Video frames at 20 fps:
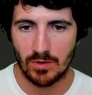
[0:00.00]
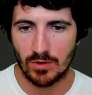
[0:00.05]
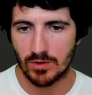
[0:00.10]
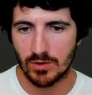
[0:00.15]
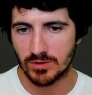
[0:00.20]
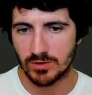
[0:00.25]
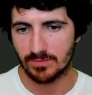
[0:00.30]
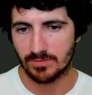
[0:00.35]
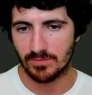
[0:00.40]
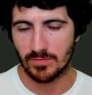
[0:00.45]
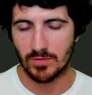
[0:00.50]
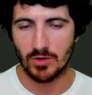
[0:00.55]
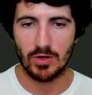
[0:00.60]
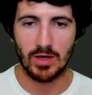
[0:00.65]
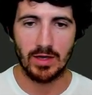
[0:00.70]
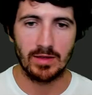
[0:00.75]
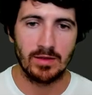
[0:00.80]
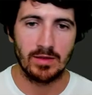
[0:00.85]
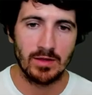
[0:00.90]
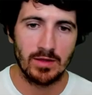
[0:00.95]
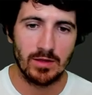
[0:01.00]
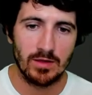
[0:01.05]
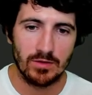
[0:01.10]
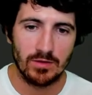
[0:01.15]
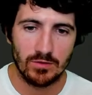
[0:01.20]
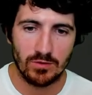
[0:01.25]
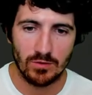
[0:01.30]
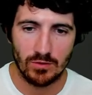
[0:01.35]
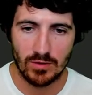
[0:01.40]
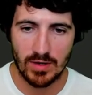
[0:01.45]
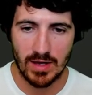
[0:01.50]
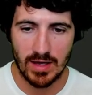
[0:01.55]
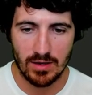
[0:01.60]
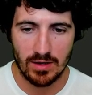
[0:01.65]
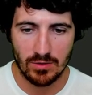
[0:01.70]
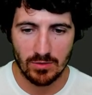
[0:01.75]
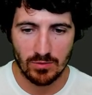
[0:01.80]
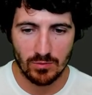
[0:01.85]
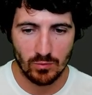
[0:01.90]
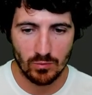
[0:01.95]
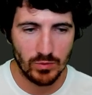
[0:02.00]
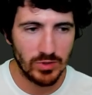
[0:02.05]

Awesome. Okay, so now